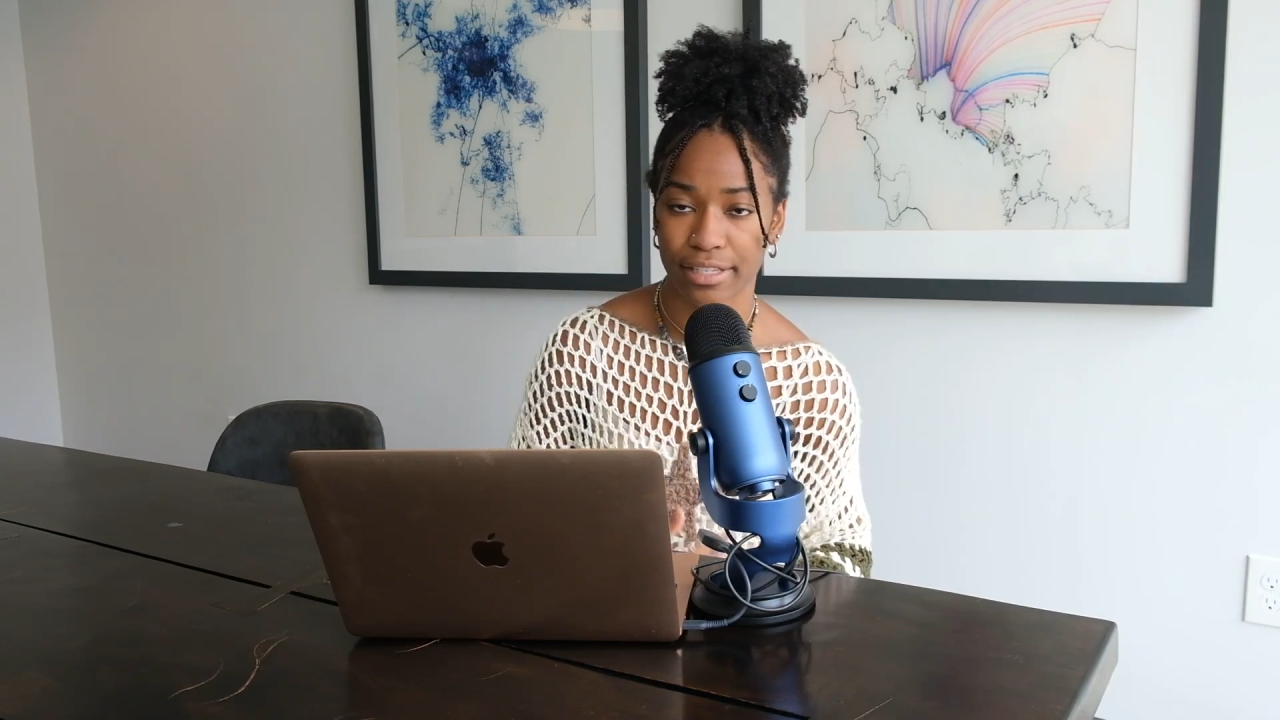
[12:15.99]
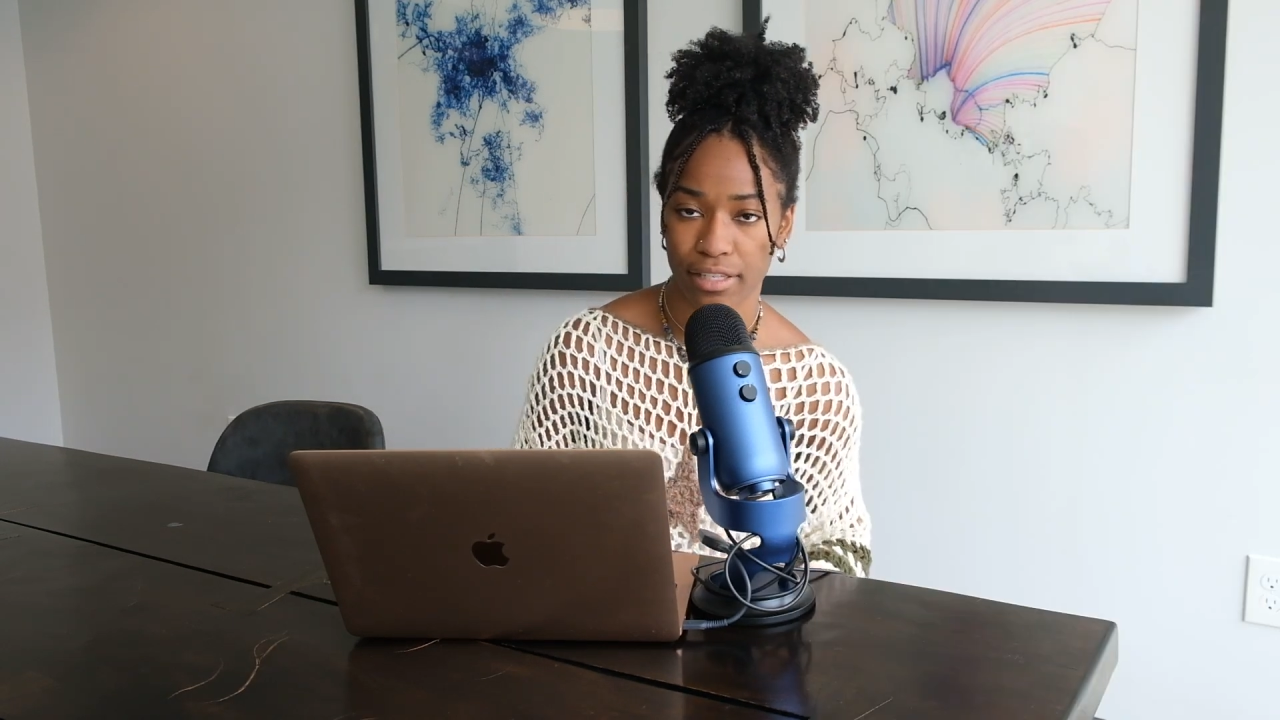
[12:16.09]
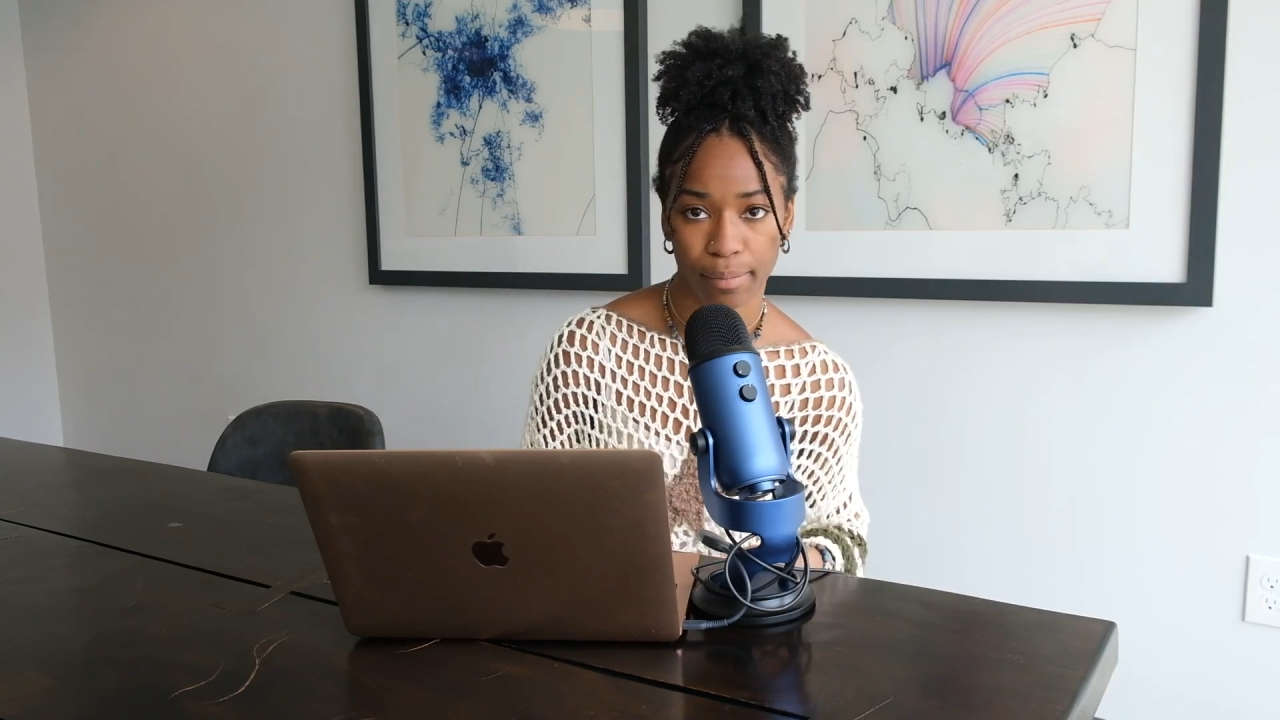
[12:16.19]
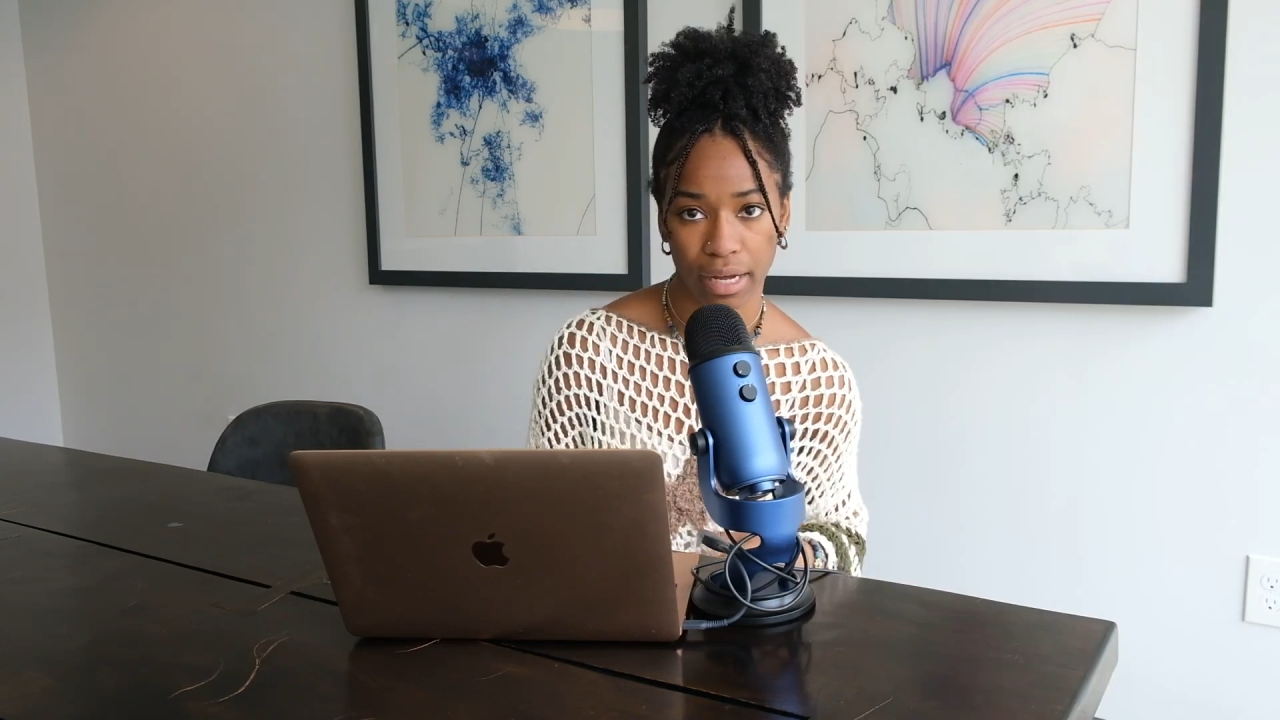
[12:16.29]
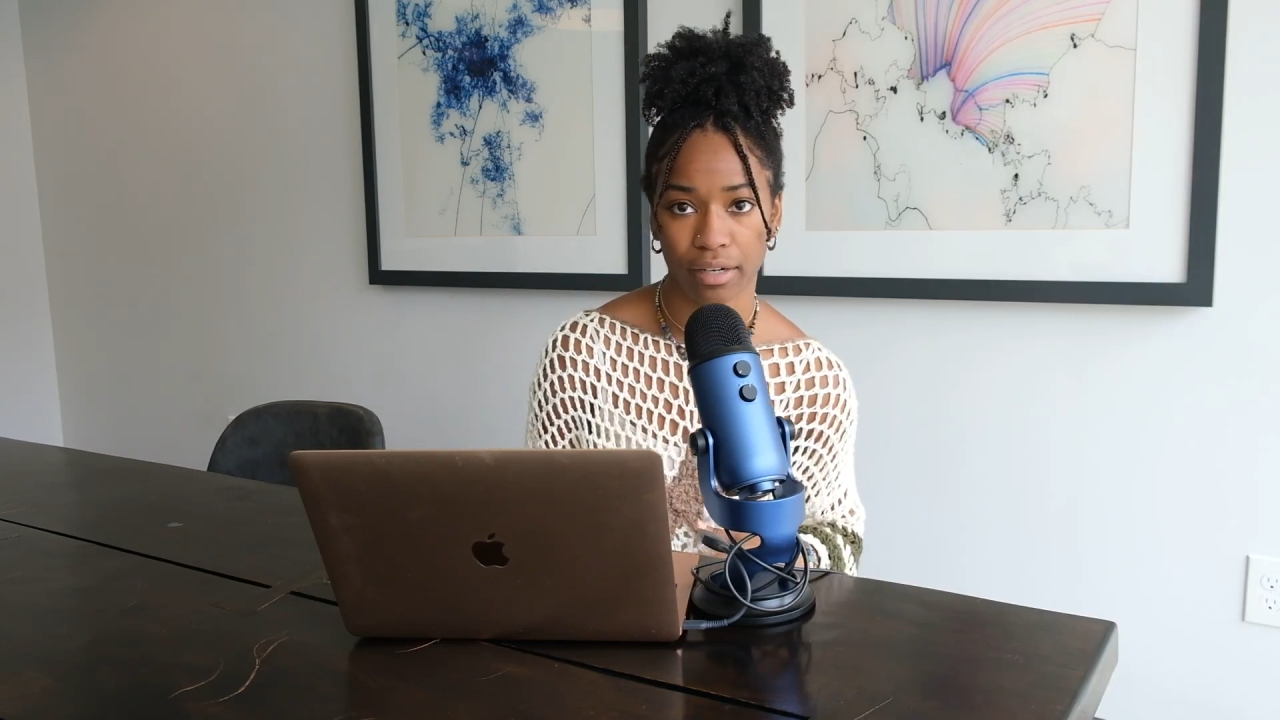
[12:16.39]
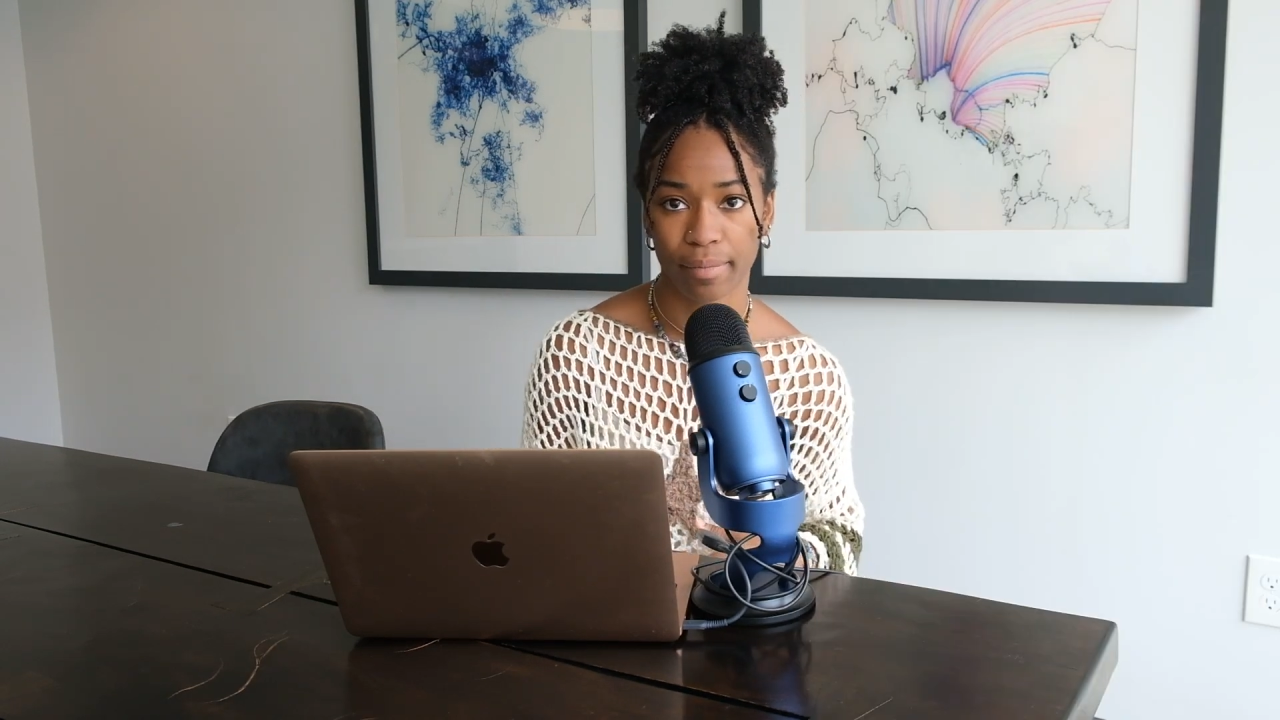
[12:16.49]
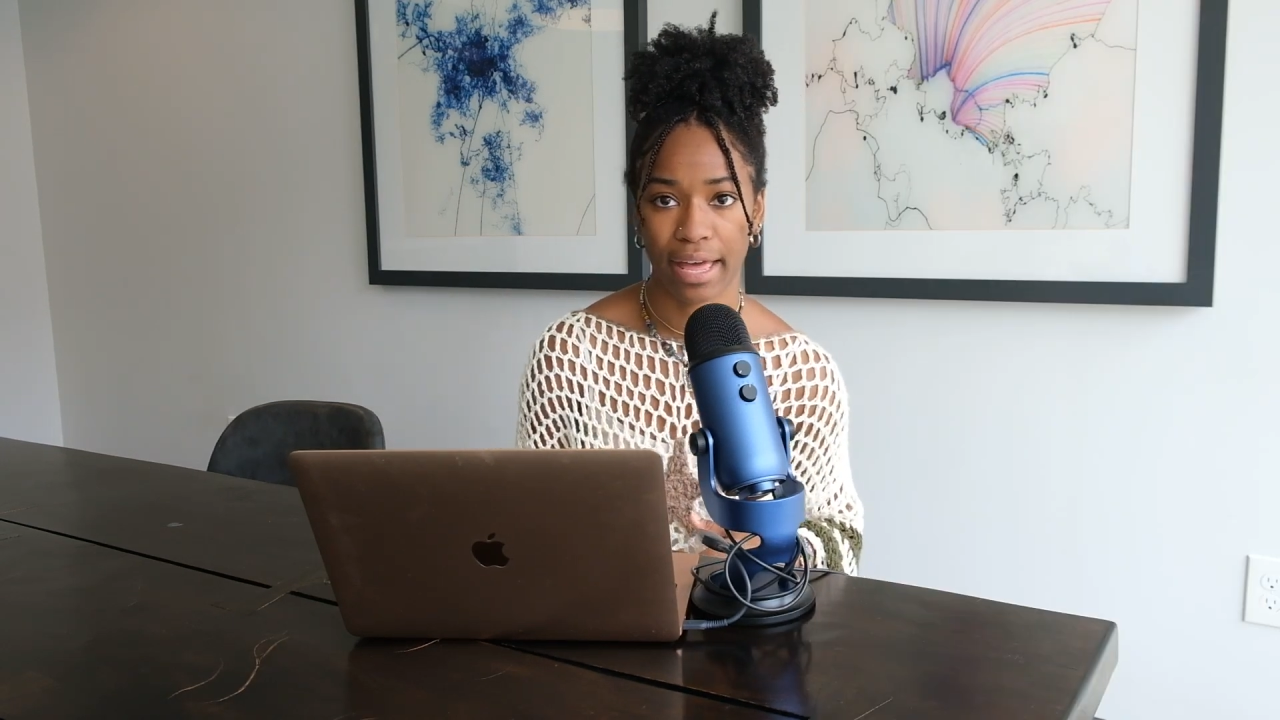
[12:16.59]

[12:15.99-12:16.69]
as the bottom